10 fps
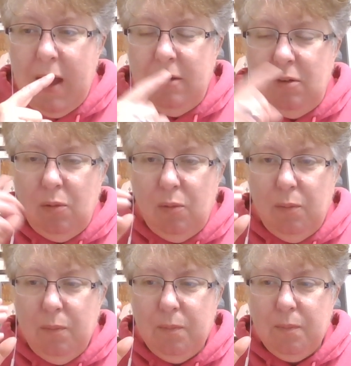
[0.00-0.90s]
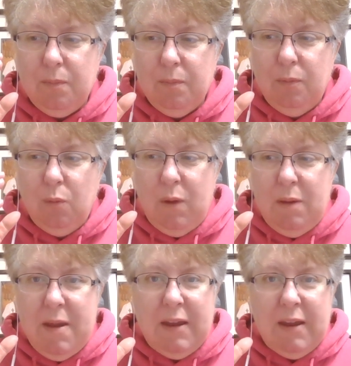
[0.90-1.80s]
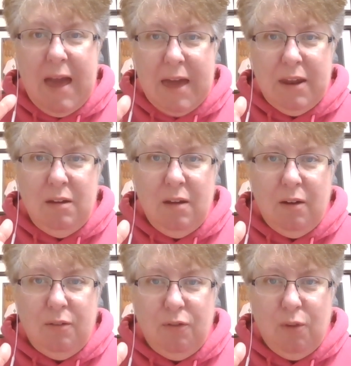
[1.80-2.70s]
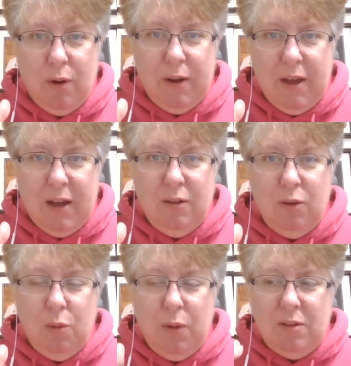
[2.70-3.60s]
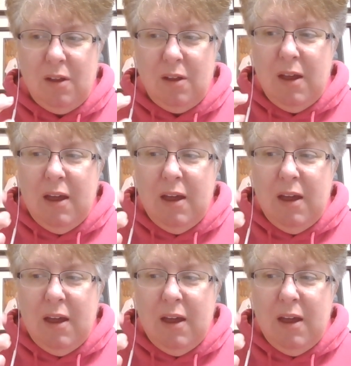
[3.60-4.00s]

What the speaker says: And we made a canon of Flora Young, who is